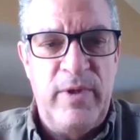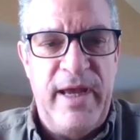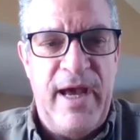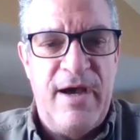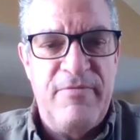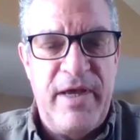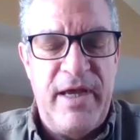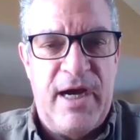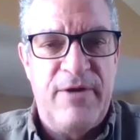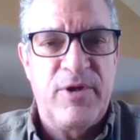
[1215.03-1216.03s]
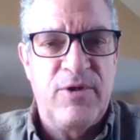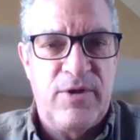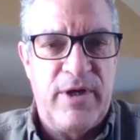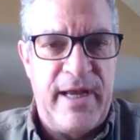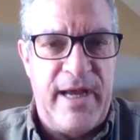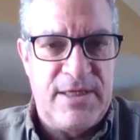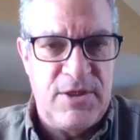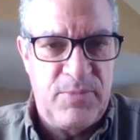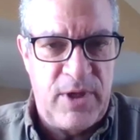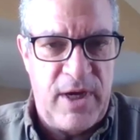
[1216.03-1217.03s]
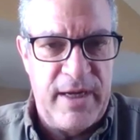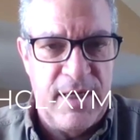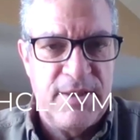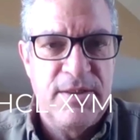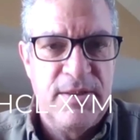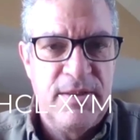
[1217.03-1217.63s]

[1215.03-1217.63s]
We have a hydrochloric acid product